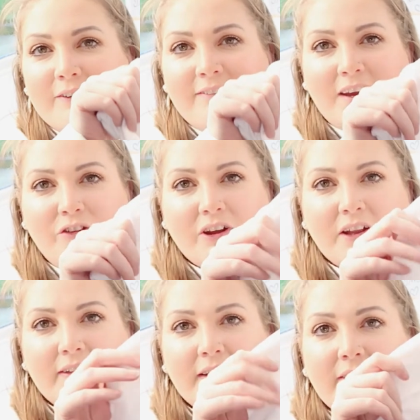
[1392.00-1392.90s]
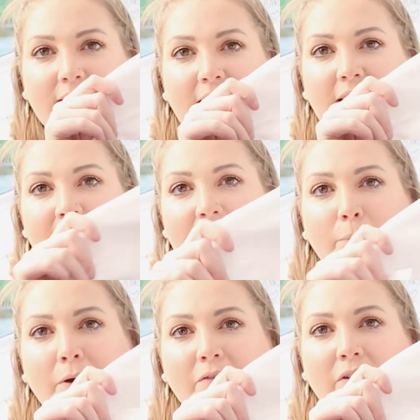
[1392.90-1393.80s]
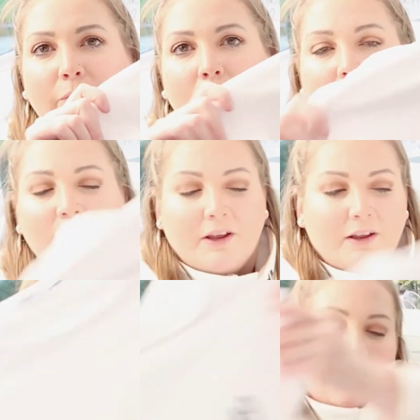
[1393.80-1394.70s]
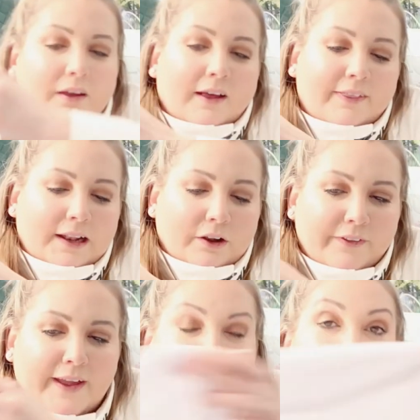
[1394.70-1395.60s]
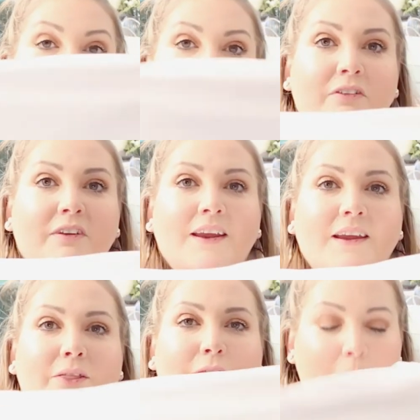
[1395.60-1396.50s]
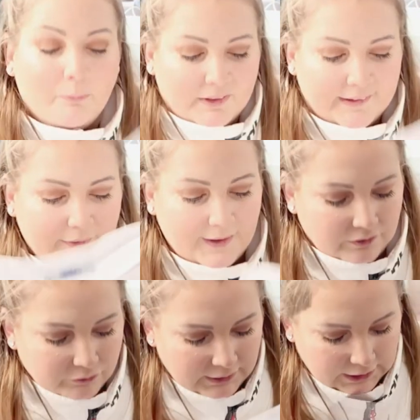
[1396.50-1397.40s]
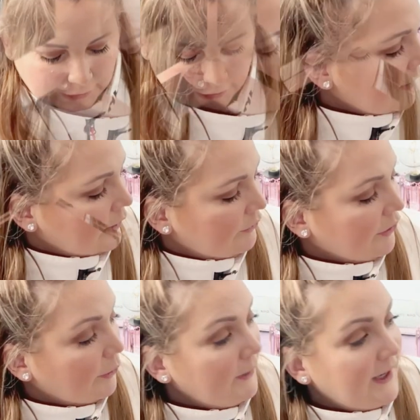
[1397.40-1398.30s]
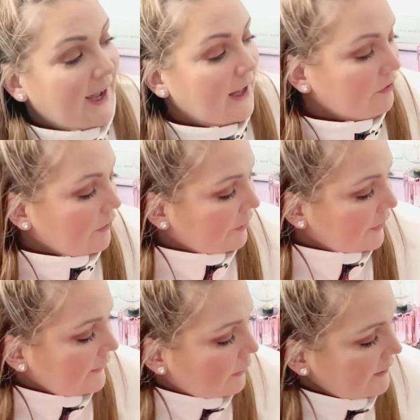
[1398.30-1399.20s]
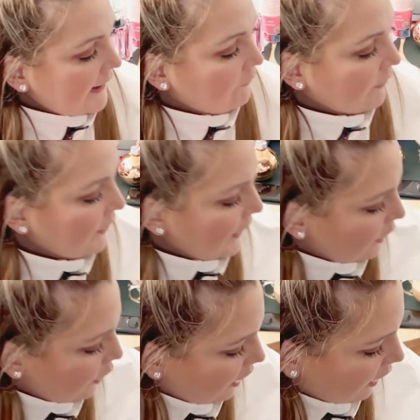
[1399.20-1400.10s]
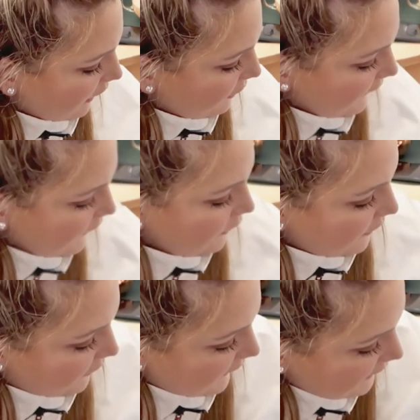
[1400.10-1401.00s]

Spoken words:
little t-shirts that say Sleepover Squad and the little names underneath them. So that's really cute. So yeah, so I think that was everything I've got. I think the other